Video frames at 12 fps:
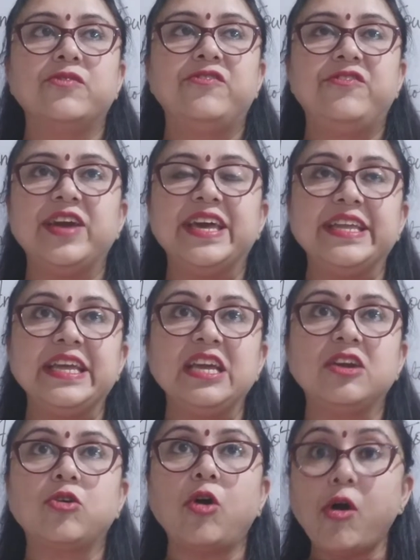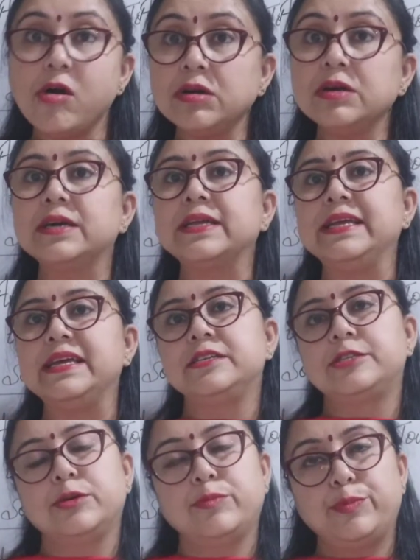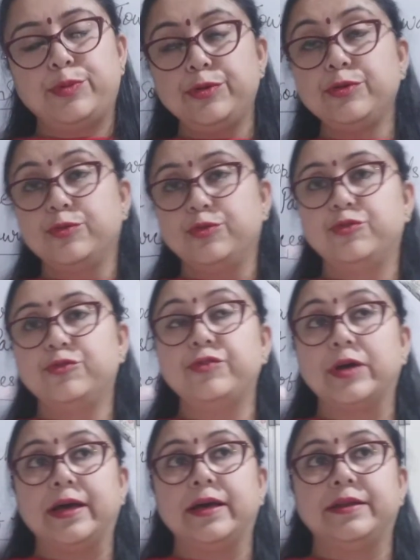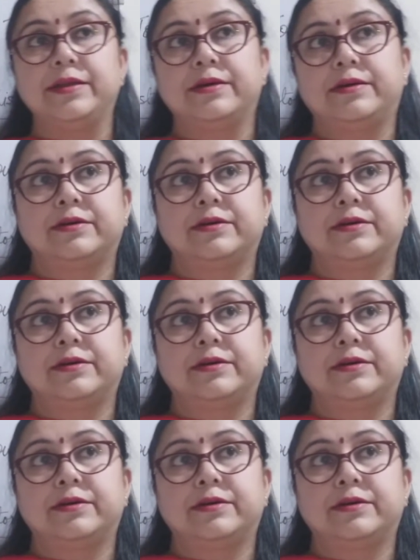very concrete proof and